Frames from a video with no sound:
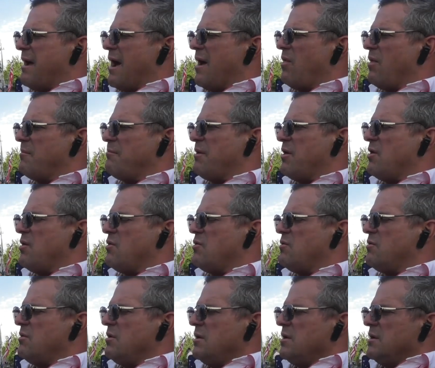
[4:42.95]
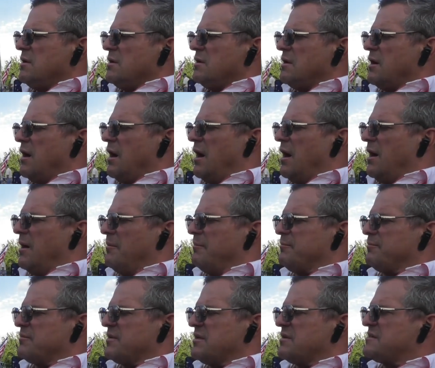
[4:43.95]
Malibu,
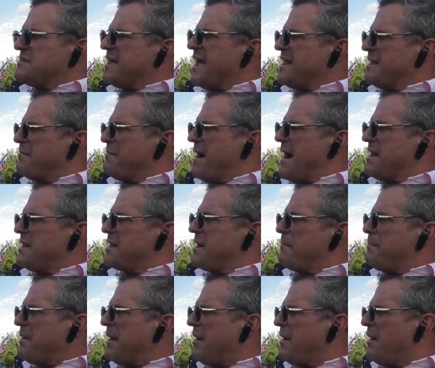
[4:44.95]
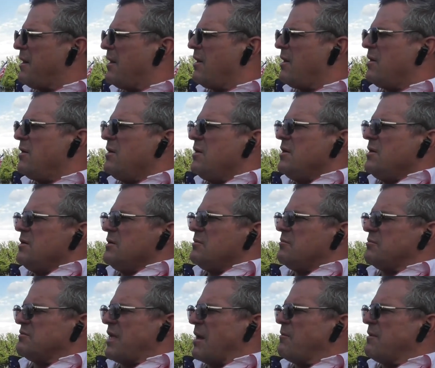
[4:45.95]
Santa Monica Pier.
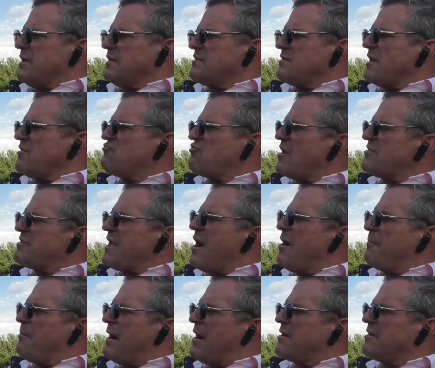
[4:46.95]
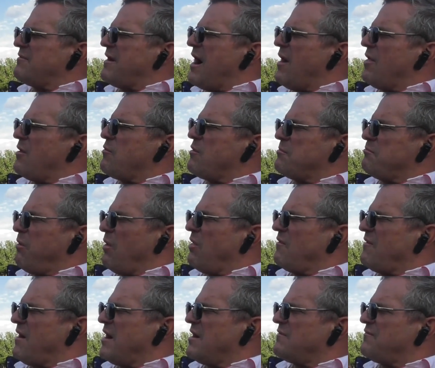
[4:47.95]
Then they shut down part of Hollywood
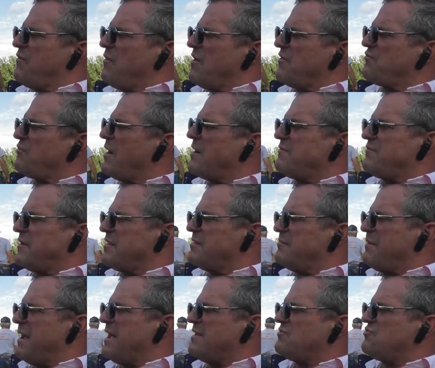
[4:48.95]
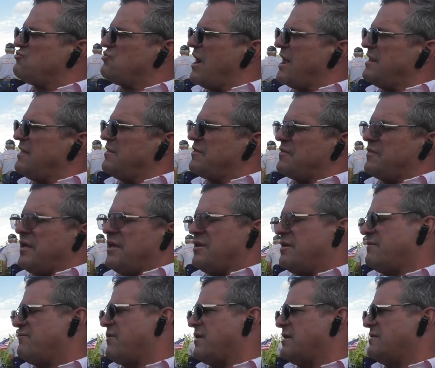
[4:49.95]
Boulevard for us right in front of the Man's Chinese
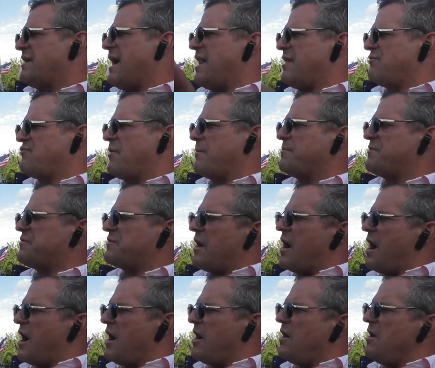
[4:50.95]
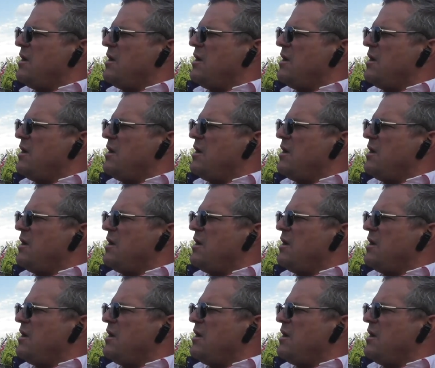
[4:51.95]
Theater in front of Donald Trump's Star.